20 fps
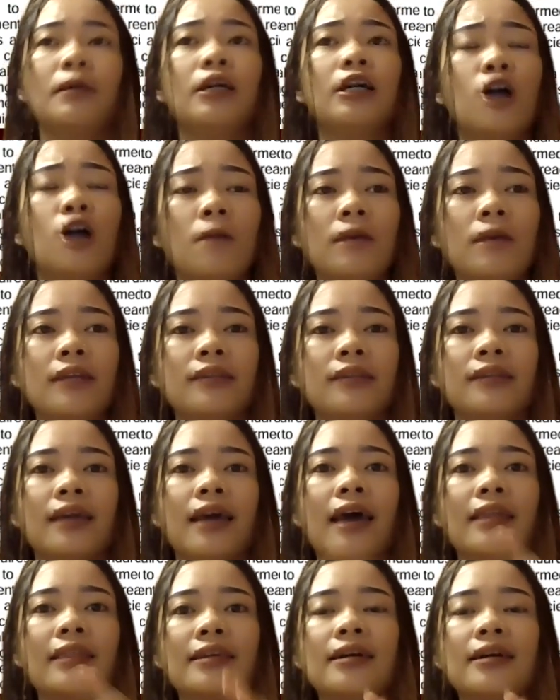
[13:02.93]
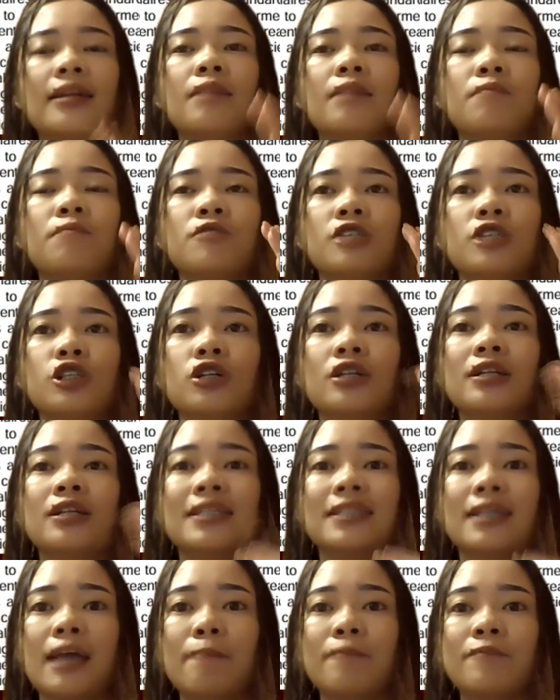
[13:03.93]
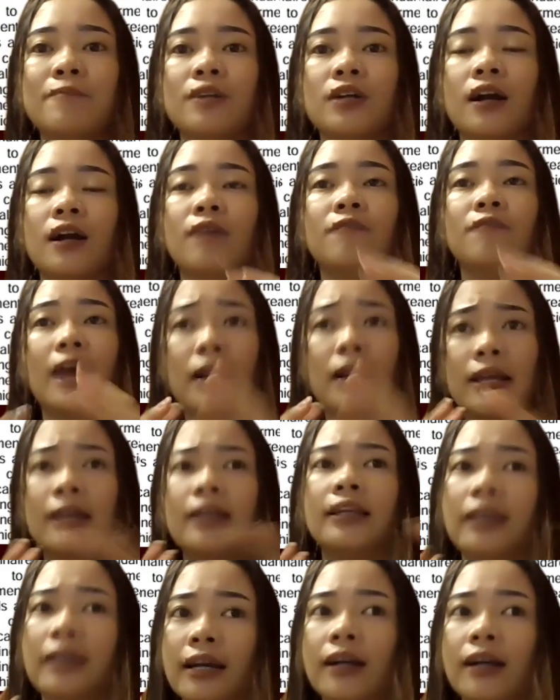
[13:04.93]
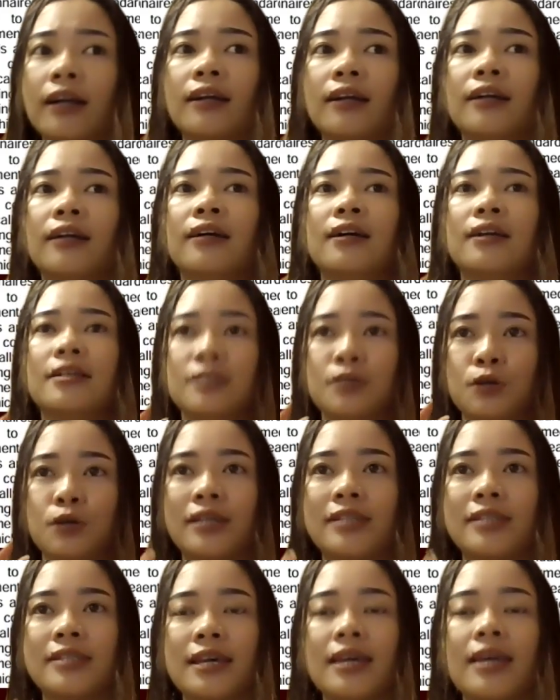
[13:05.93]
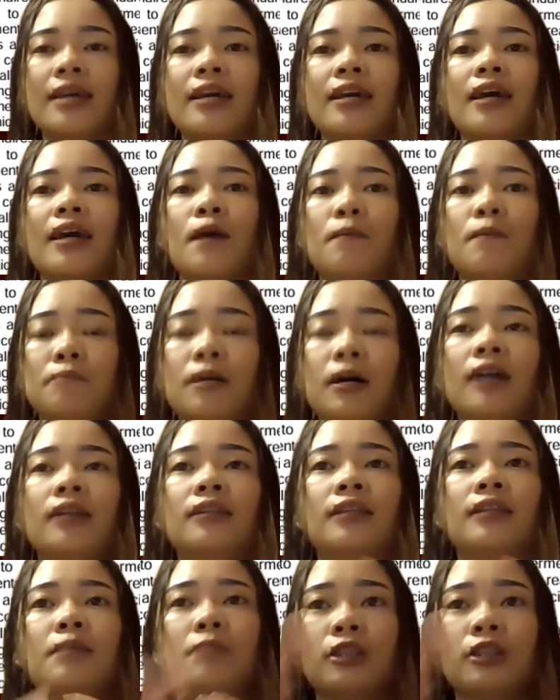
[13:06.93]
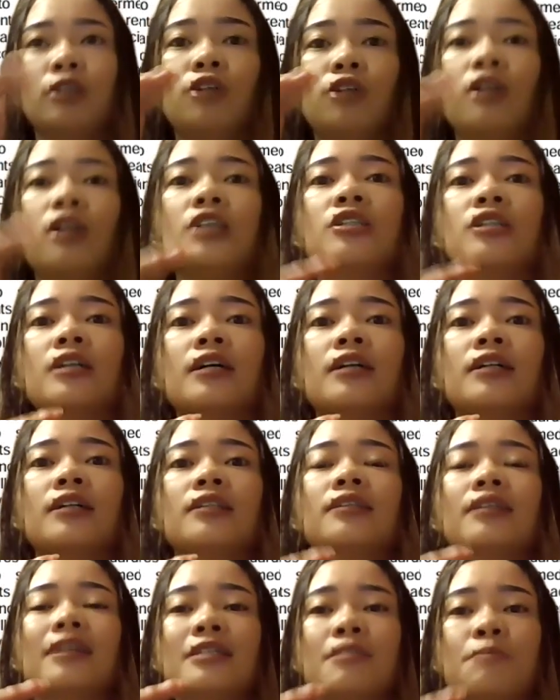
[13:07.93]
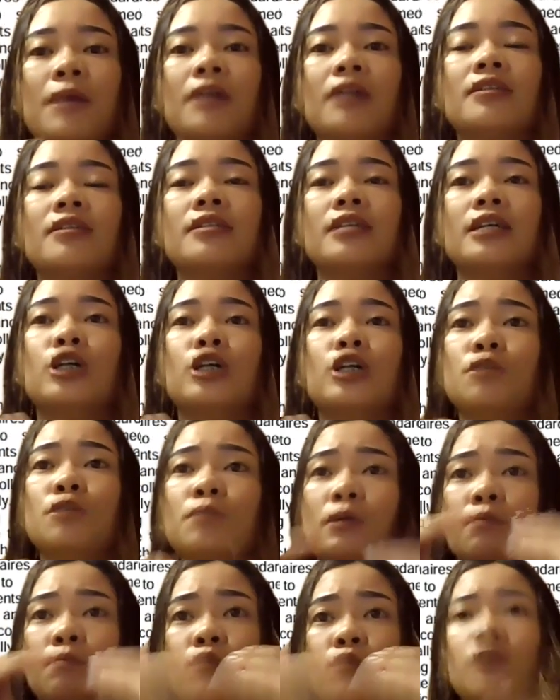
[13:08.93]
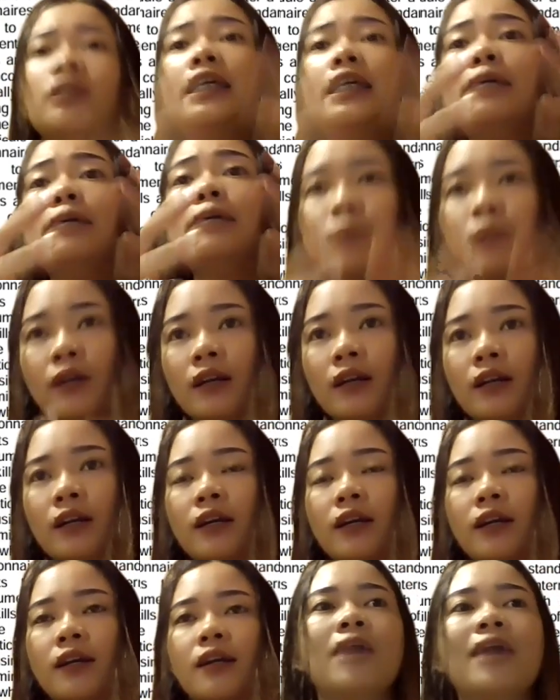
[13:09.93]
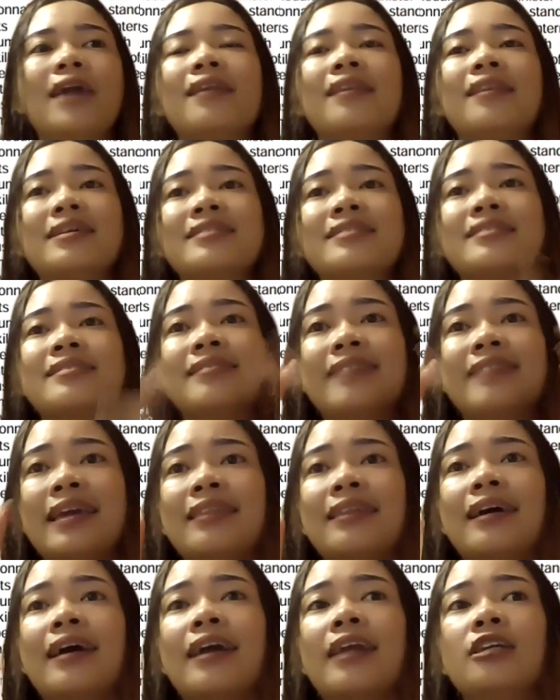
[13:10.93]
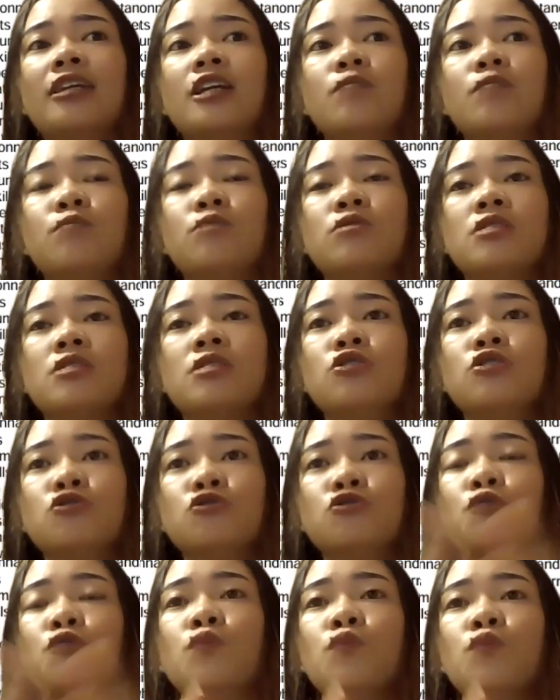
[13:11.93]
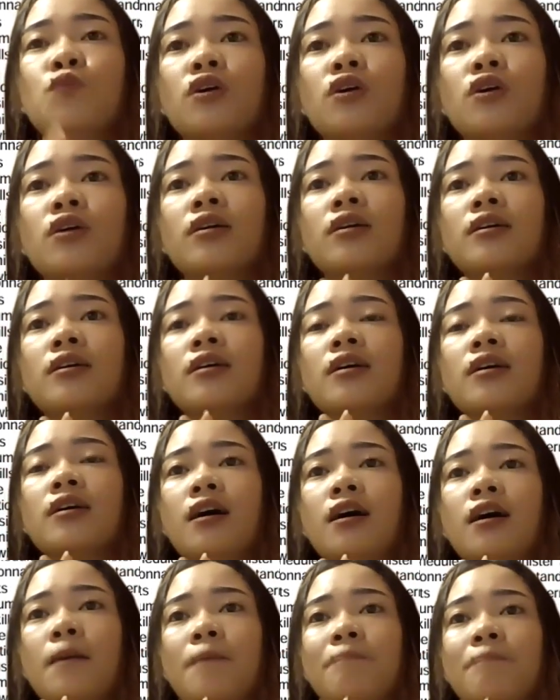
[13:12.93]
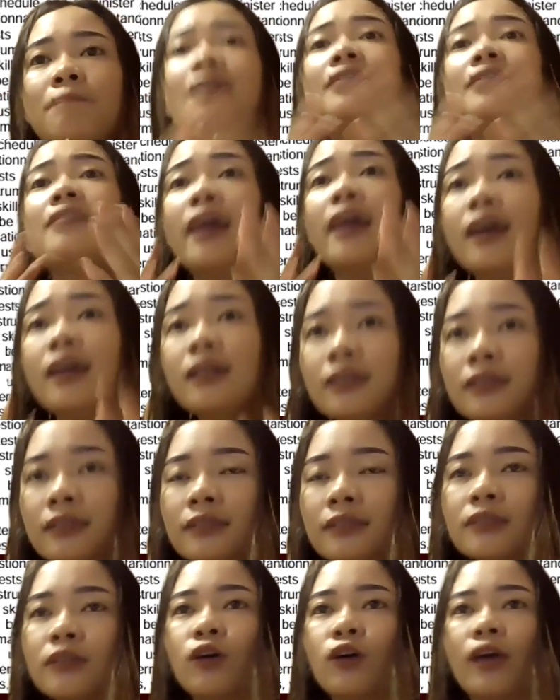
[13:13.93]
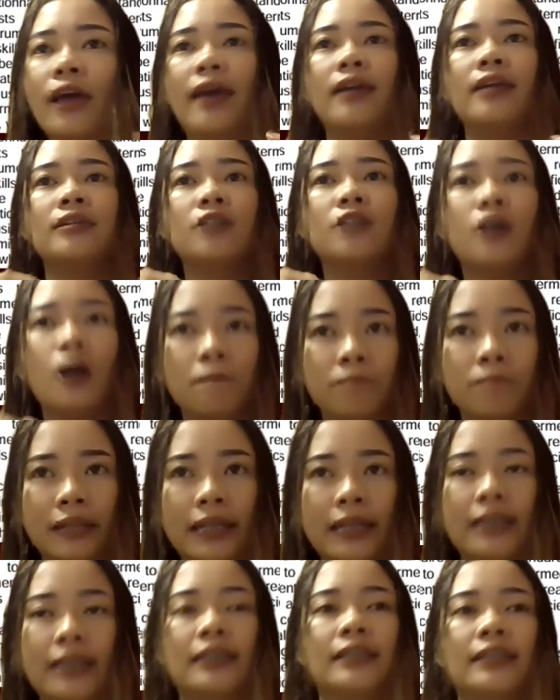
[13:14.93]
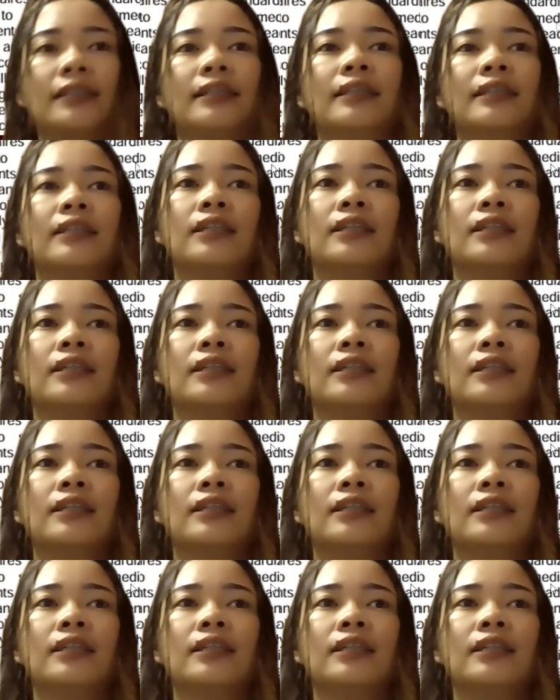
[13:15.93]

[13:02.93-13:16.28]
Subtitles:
And my comment, ethical and procedural steps are very clear, as you can see, but the methodological transparency could be more deeper to make this data gathering procedure more detailed and complete.